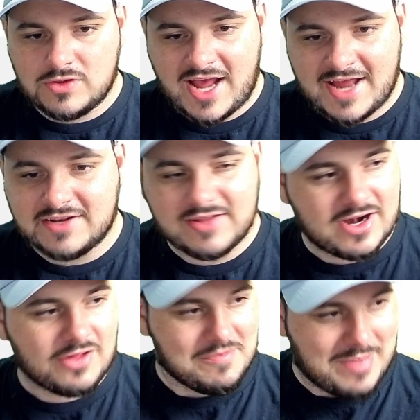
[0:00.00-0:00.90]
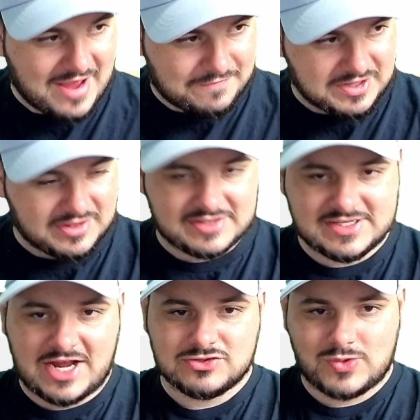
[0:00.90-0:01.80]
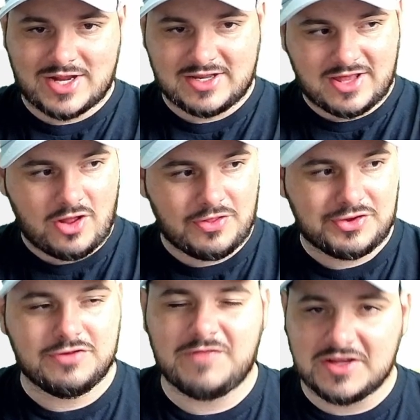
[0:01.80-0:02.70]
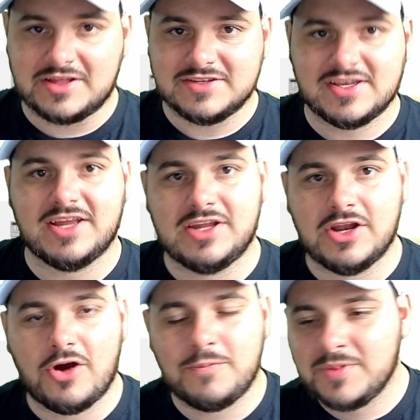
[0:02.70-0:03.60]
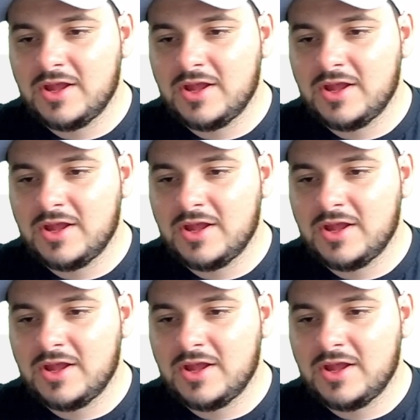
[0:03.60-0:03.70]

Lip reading: I had to let all the bad feelings out so I could let all the good feelings in, you know?